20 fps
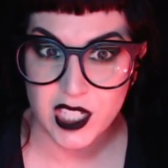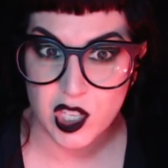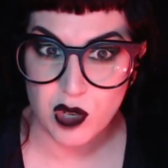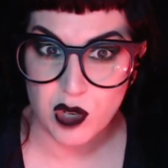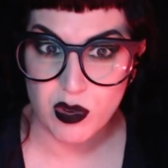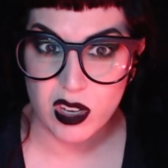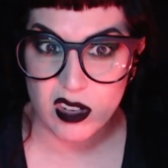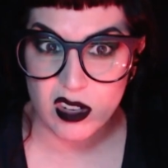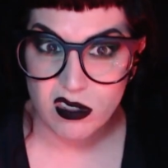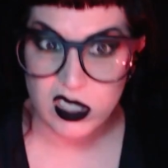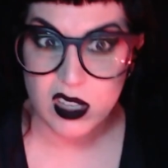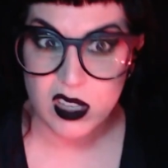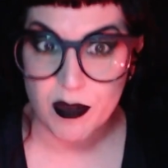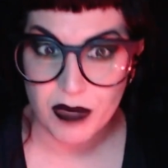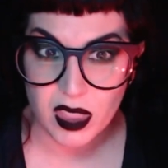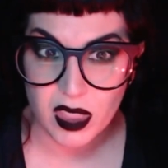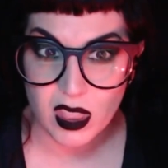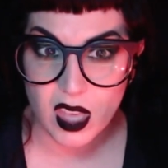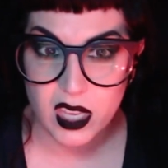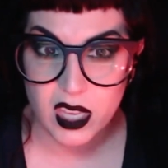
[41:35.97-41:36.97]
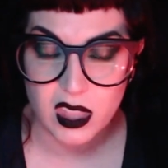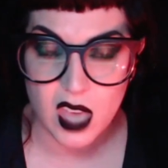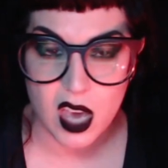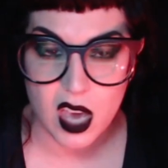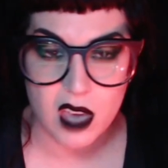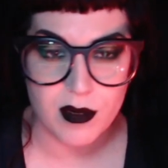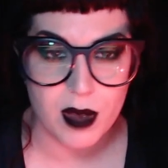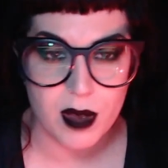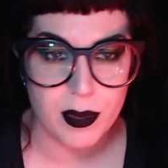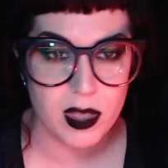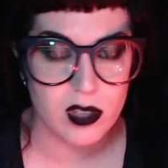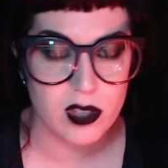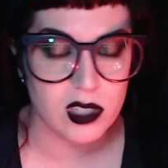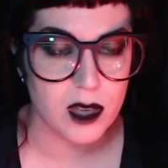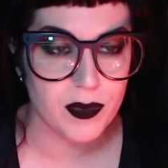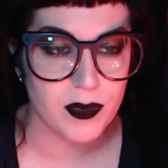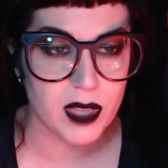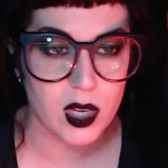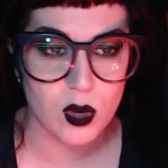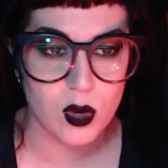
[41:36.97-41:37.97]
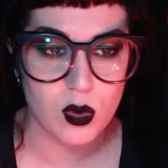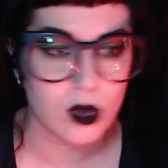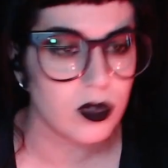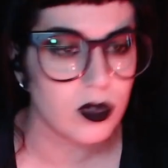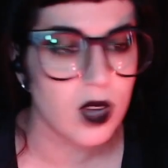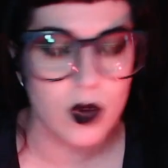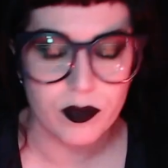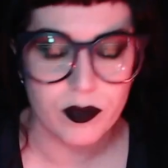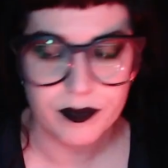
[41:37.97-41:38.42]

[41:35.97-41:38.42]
to it or something like that. Maybe there's something cool. No.